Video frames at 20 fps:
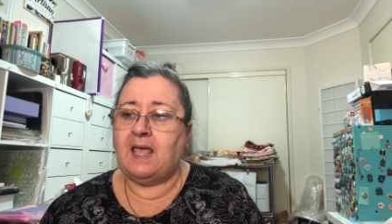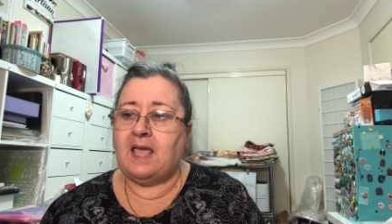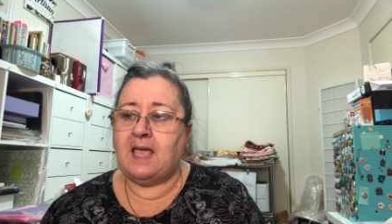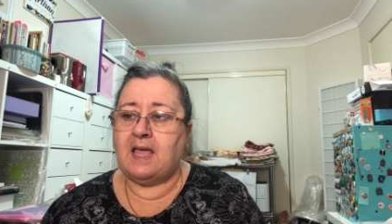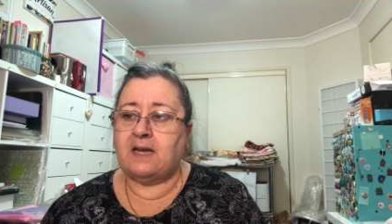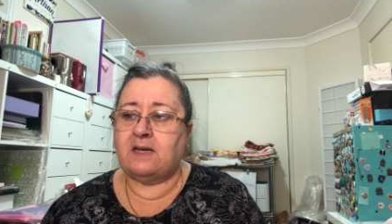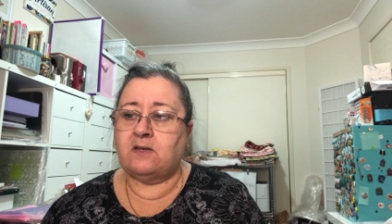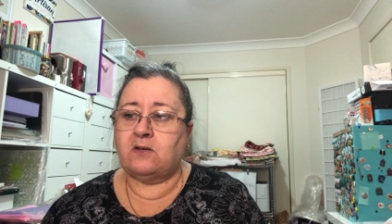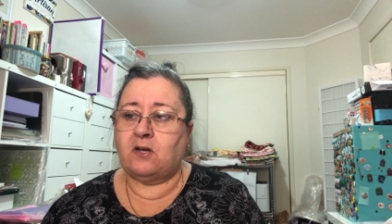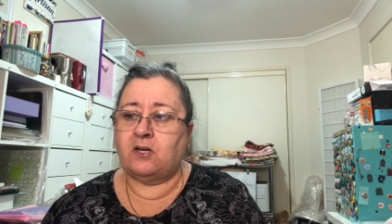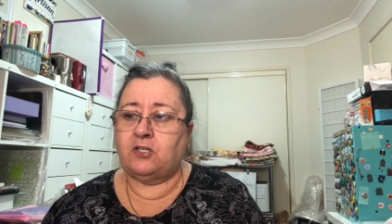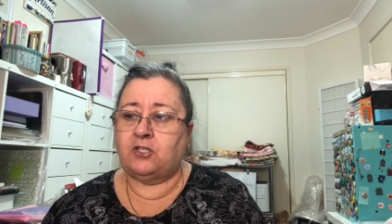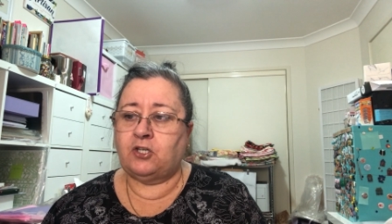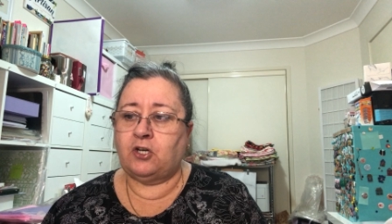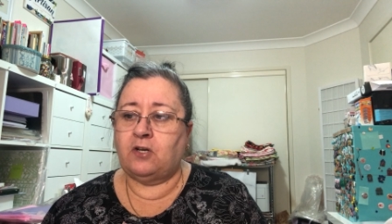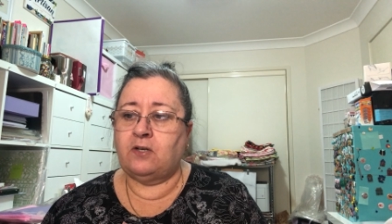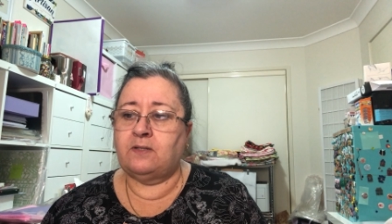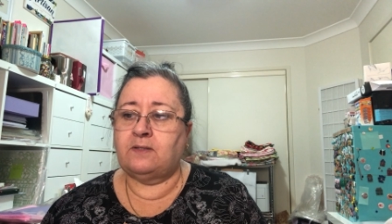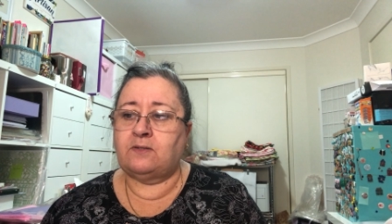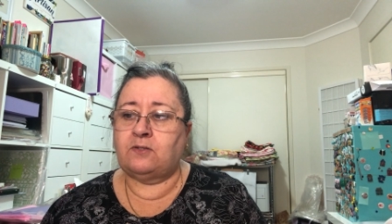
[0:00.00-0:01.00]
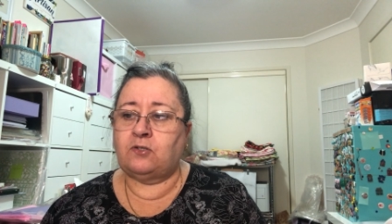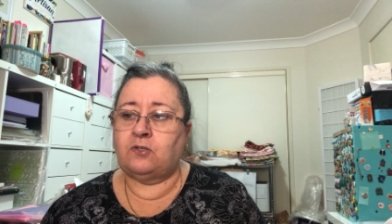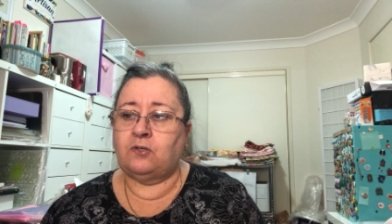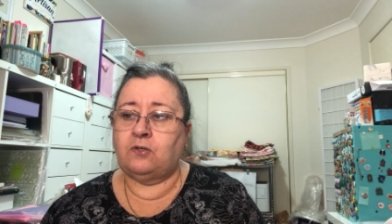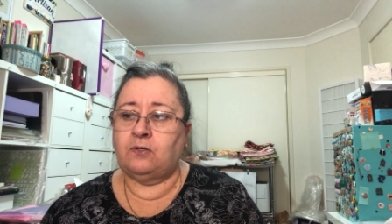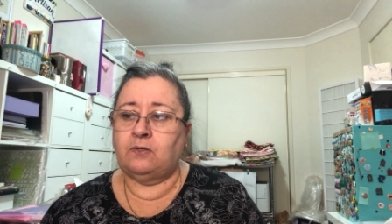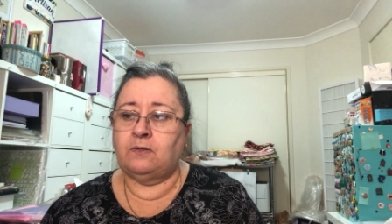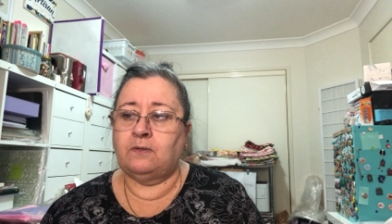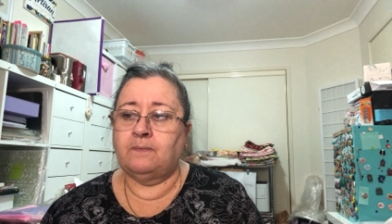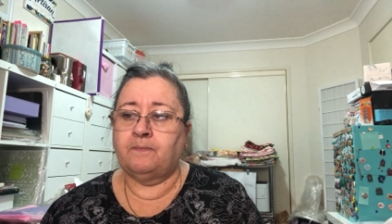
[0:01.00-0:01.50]
and I chose
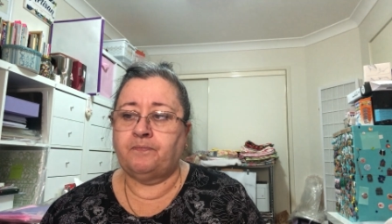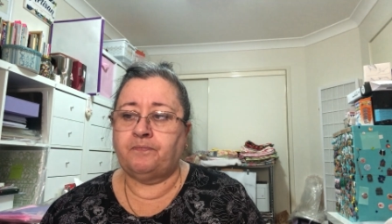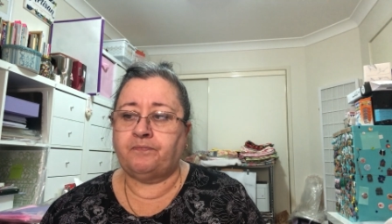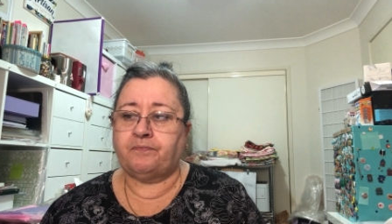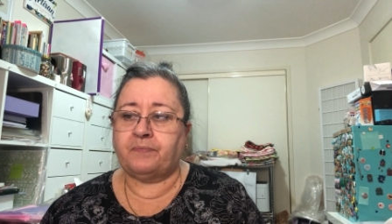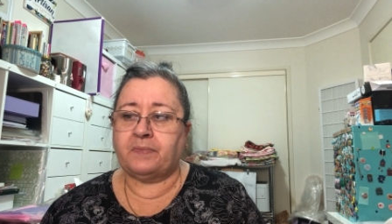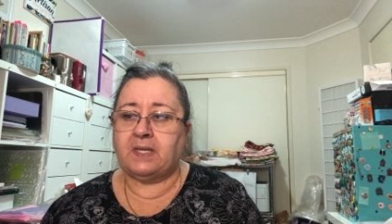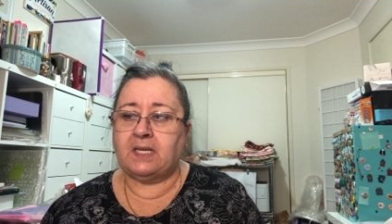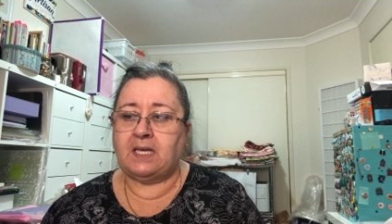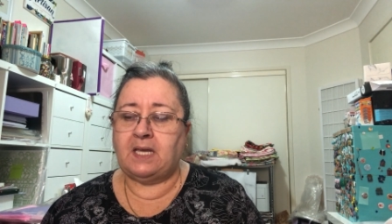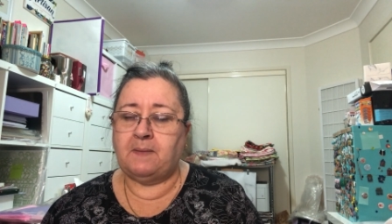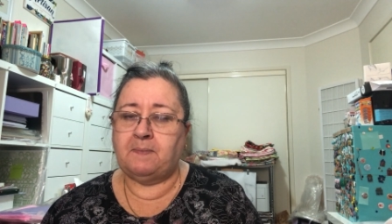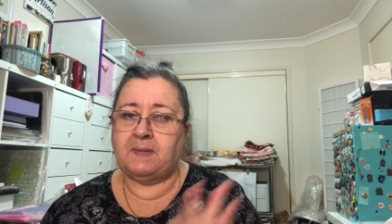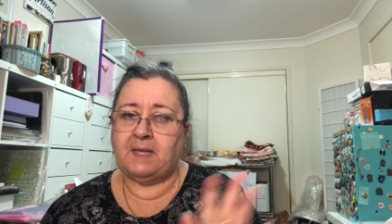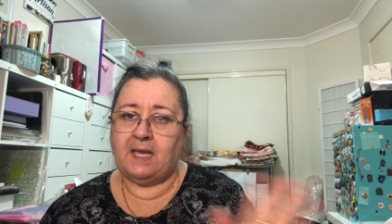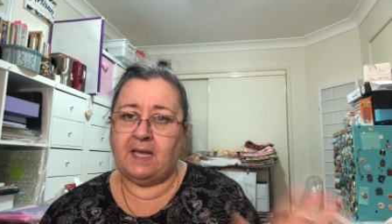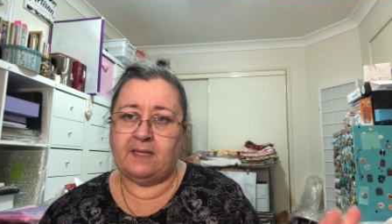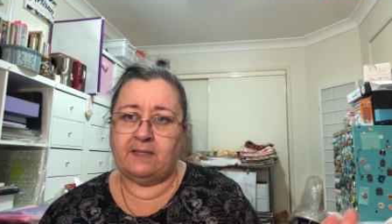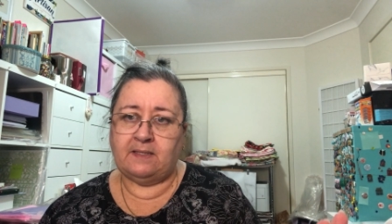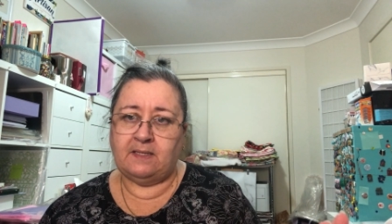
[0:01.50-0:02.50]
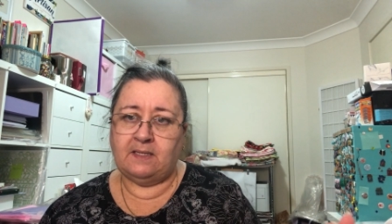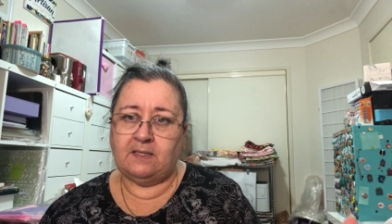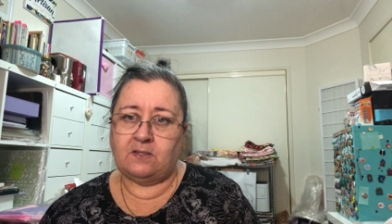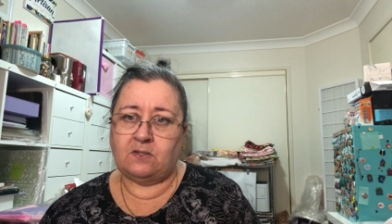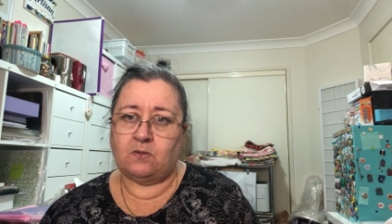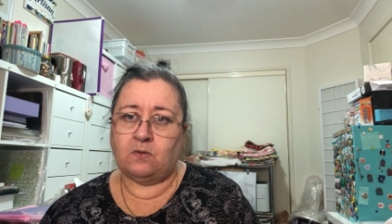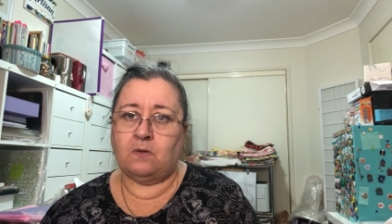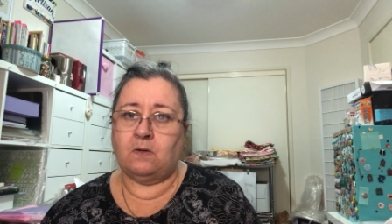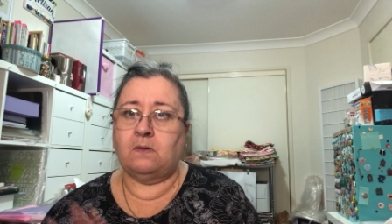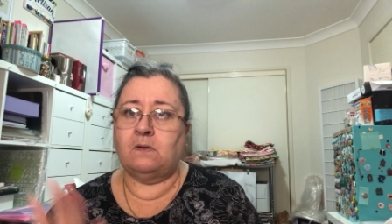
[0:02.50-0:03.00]
to keep the Etsy
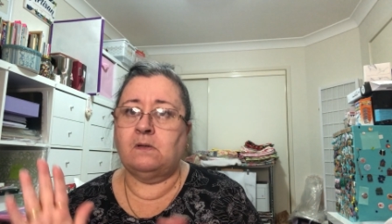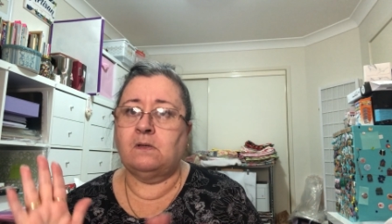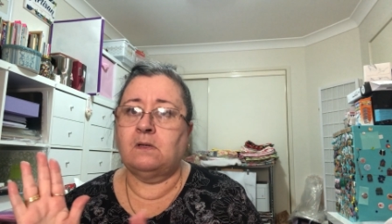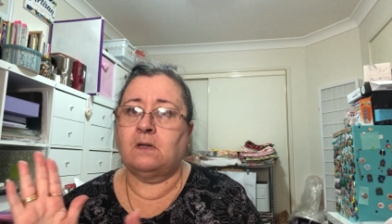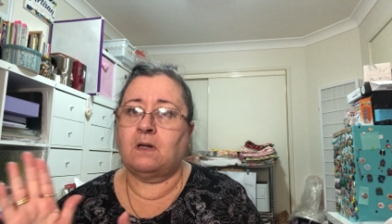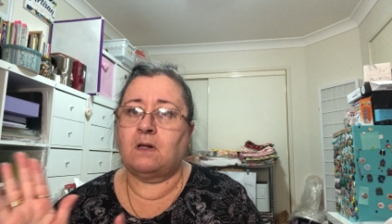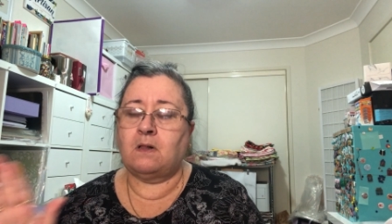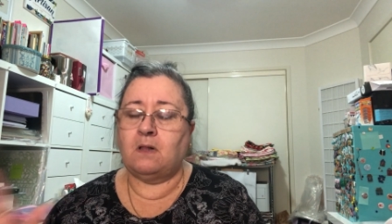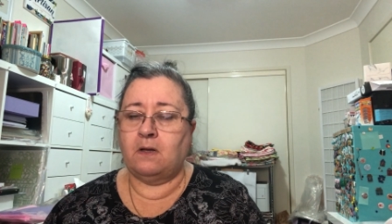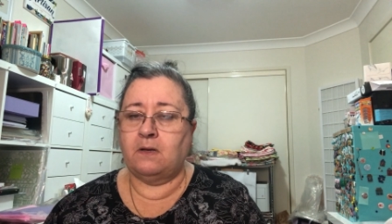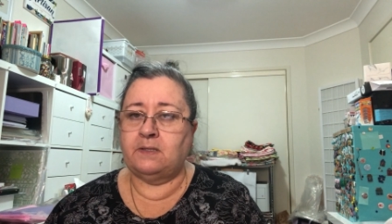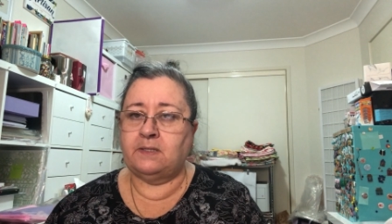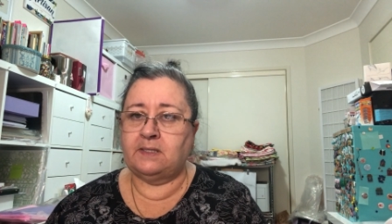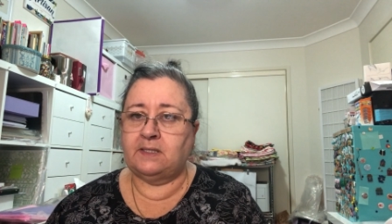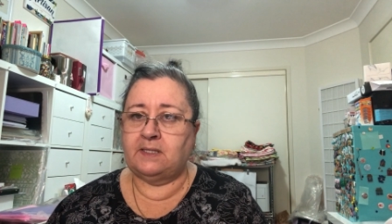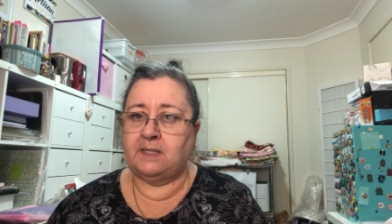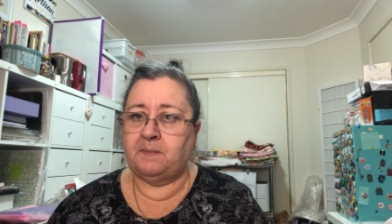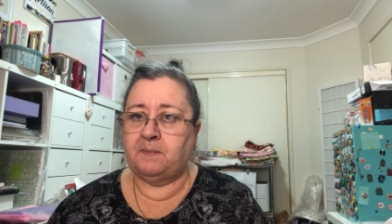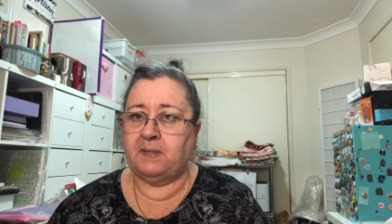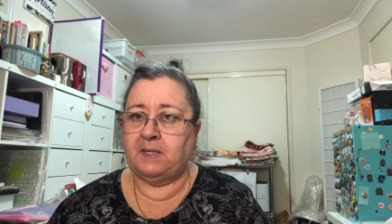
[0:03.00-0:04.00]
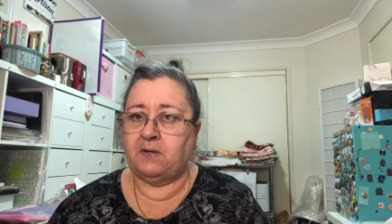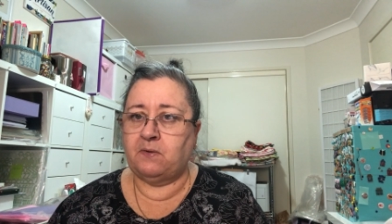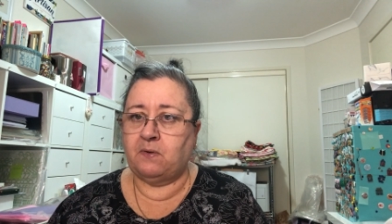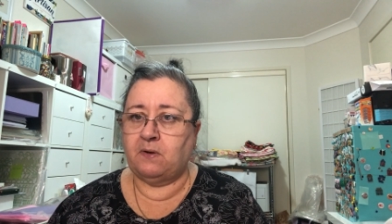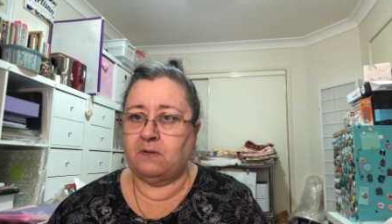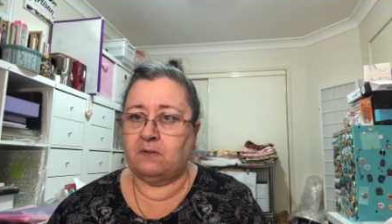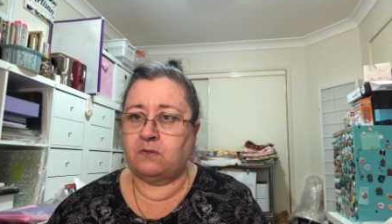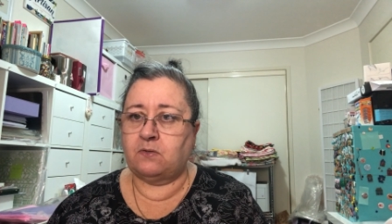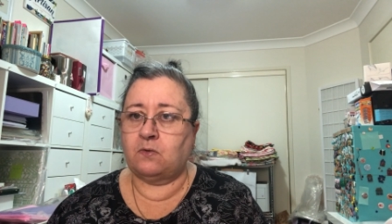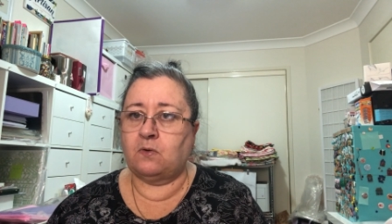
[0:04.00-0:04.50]
store, close the Simply
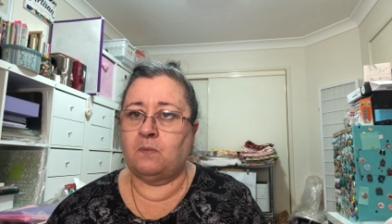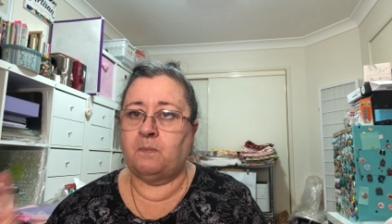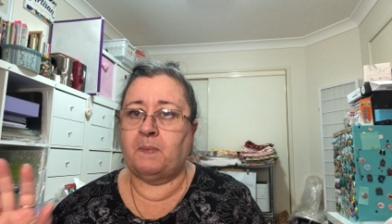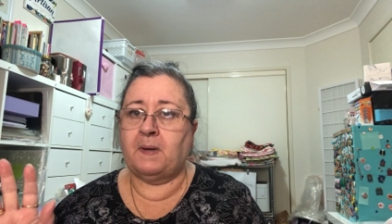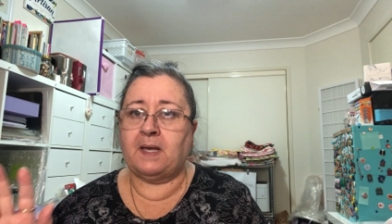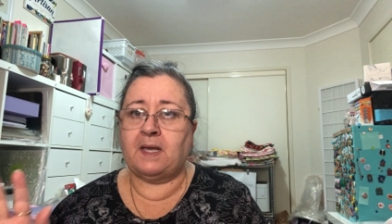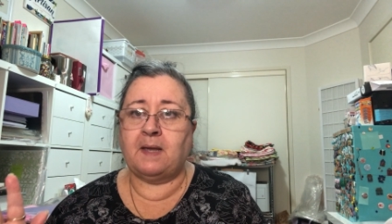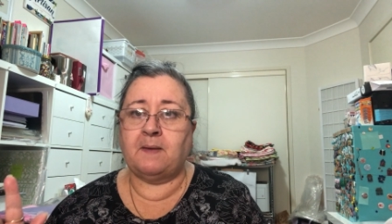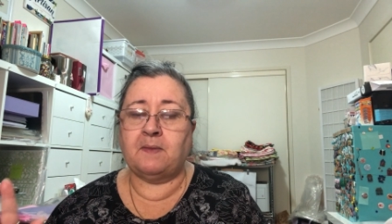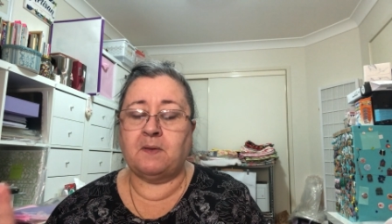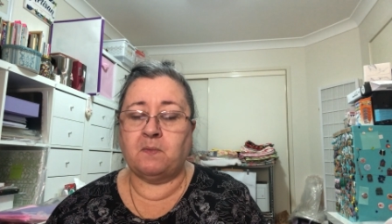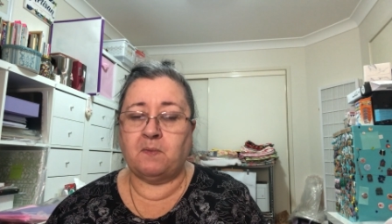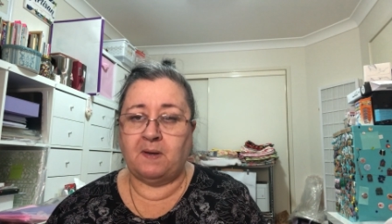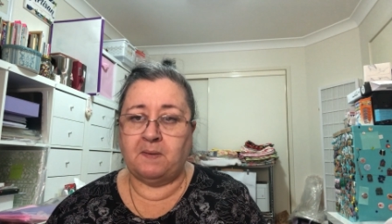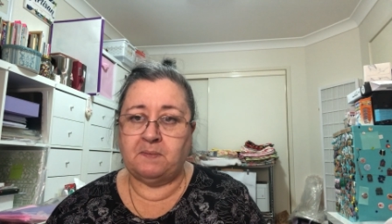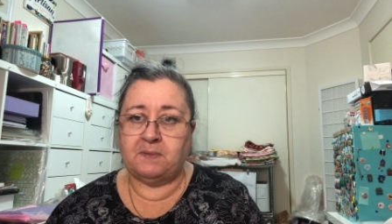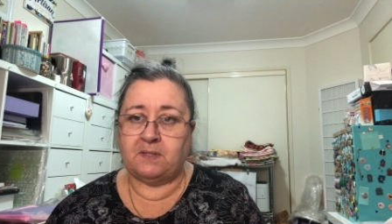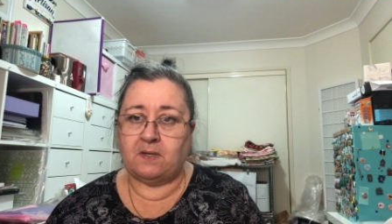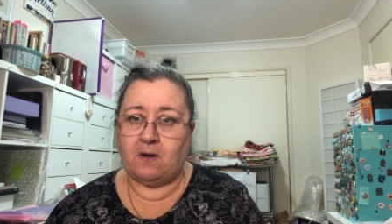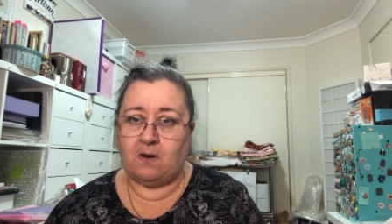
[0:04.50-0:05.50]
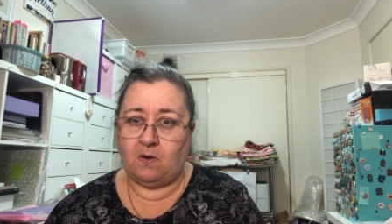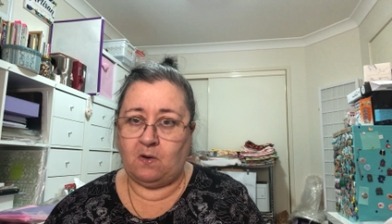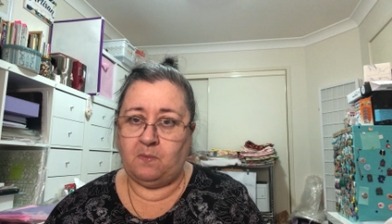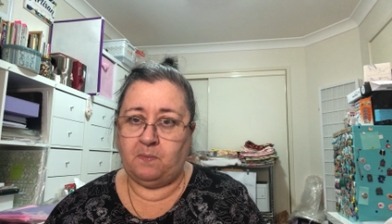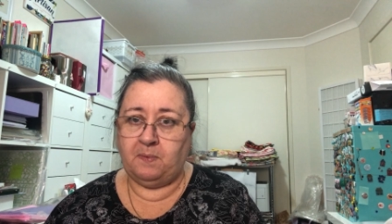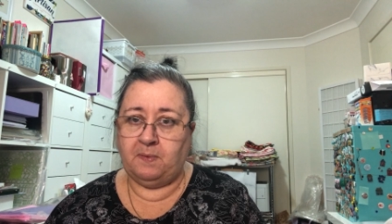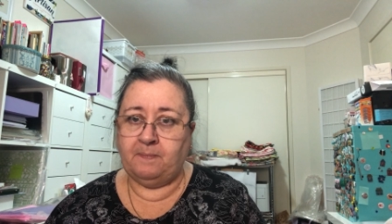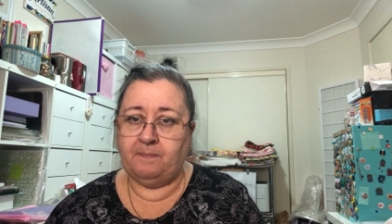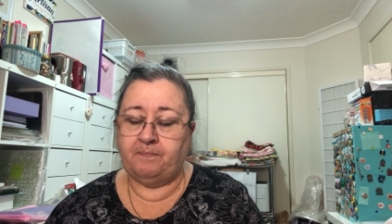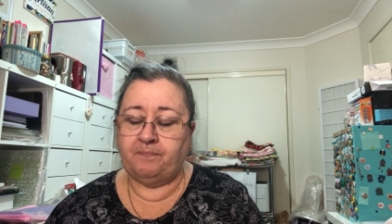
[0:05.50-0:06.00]
Narelle store, but keep the website
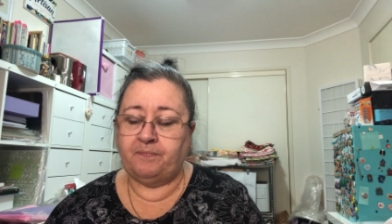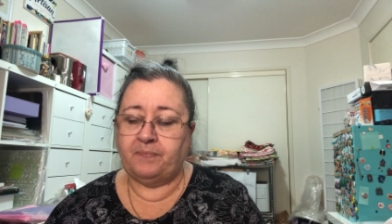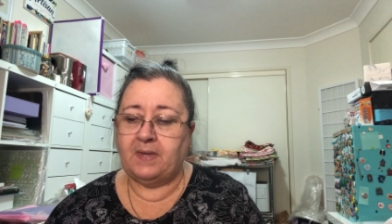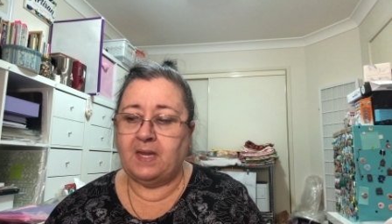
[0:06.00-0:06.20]
open.